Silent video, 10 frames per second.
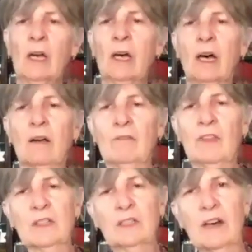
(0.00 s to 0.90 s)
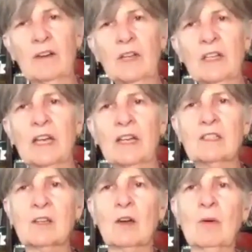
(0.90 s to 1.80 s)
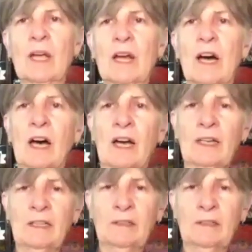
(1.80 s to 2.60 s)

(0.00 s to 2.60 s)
of the loving that's going on.